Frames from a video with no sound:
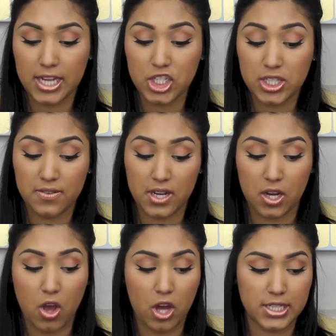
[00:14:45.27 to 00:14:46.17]
I just leave it
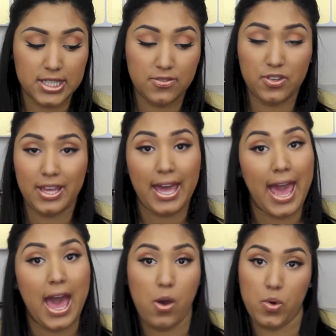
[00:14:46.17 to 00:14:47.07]
in honestly for like
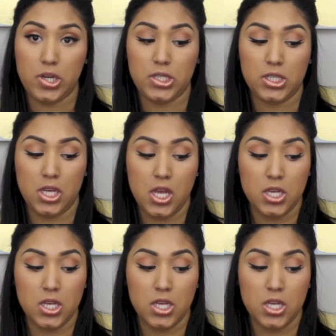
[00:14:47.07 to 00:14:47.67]
hours.